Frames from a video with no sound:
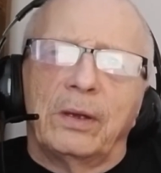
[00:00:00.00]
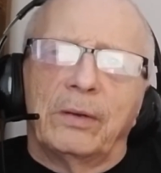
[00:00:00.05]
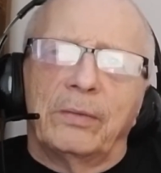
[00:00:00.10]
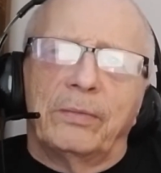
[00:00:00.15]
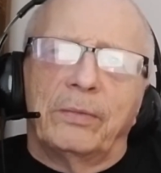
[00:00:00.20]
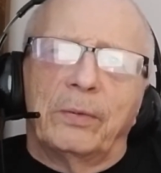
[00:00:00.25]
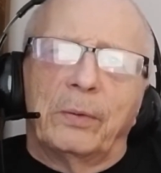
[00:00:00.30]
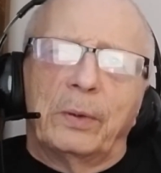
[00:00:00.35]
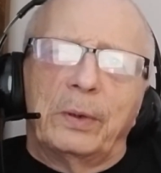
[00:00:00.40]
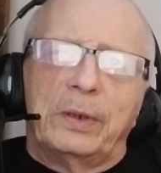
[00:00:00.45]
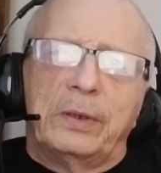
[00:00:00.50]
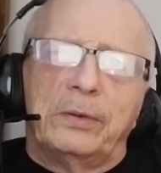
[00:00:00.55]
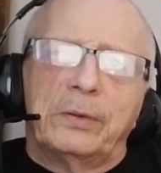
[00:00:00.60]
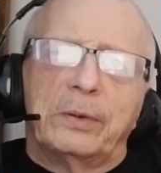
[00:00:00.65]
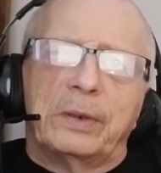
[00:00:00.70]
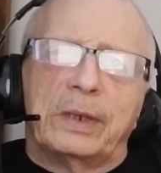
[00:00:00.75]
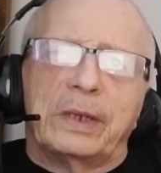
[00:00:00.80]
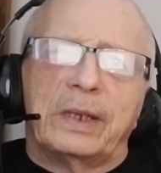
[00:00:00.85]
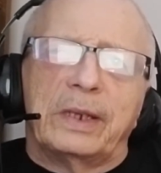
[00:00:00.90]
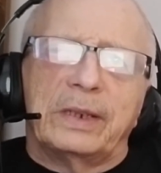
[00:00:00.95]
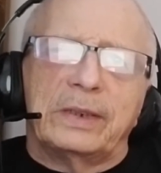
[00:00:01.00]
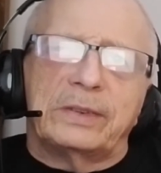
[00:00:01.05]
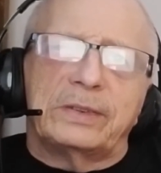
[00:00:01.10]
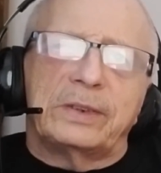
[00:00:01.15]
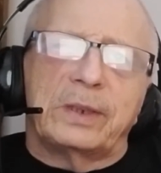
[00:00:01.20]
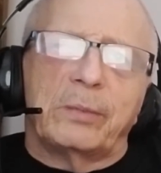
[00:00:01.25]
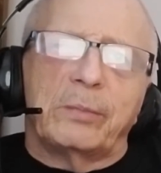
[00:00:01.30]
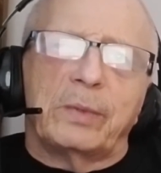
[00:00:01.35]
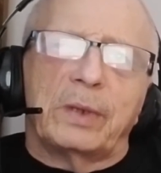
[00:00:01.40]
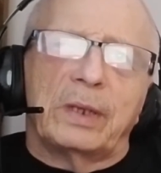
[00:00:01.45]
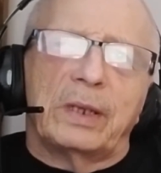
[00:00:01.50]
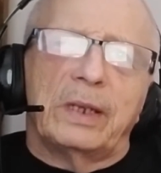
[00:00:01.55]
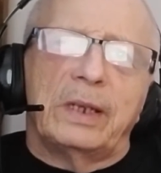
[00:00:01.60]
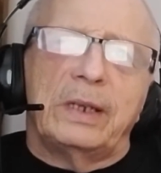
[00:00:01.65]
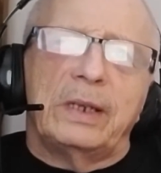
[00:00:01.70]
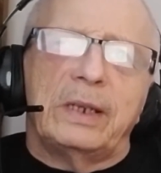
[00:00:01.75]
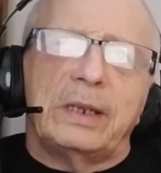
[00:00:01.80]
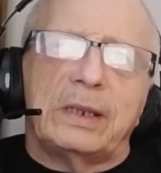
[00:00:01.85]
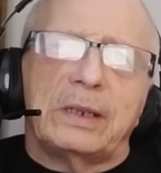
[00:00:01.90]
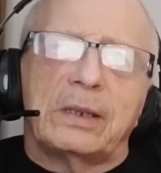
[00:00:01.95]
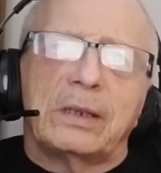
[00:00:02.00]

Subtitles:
Avoid doing any stimulating